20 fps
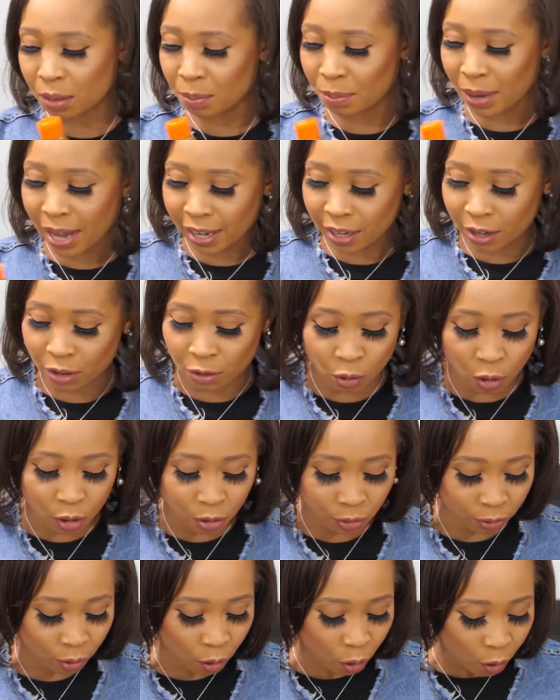the
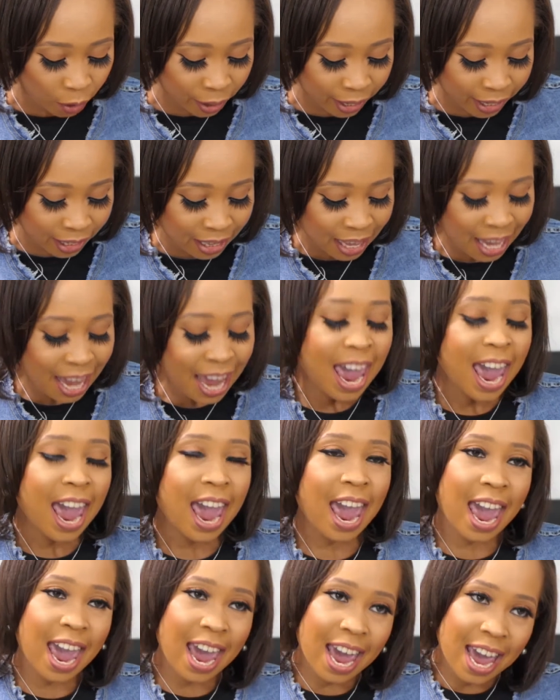MegaGrowth oil.
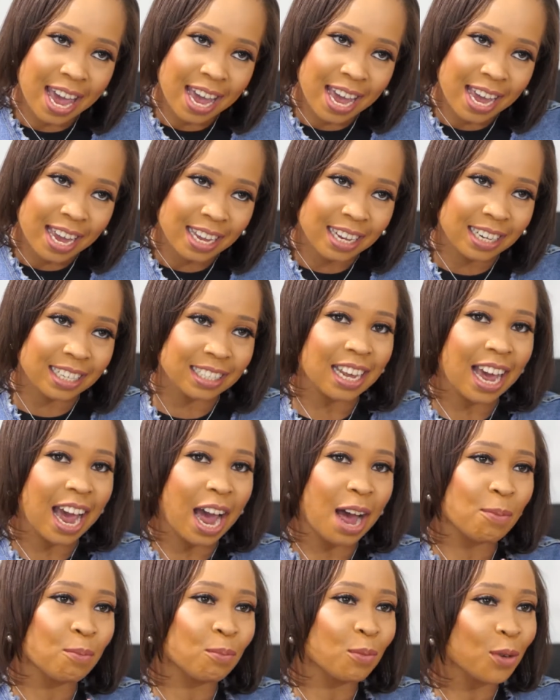And
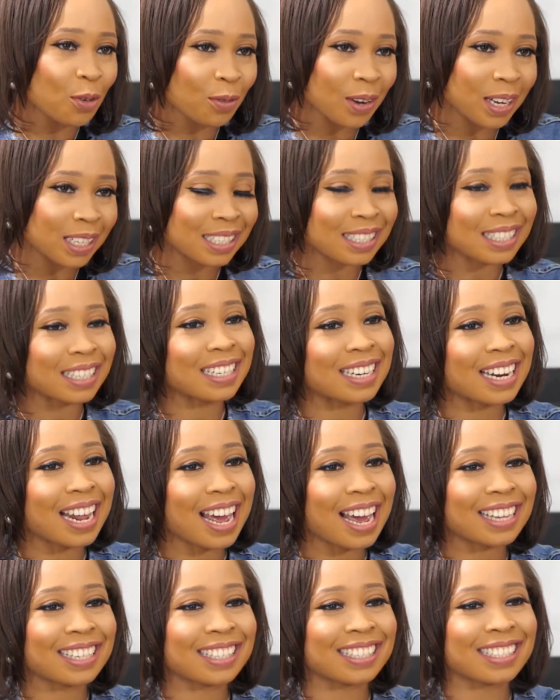I'm moving to the
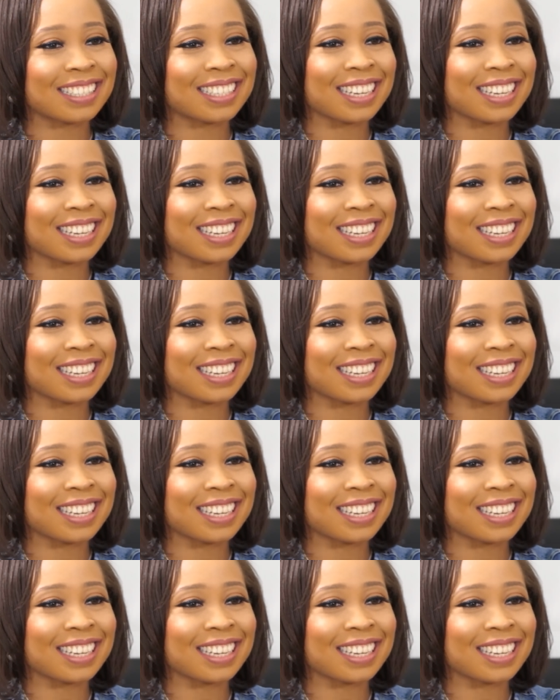next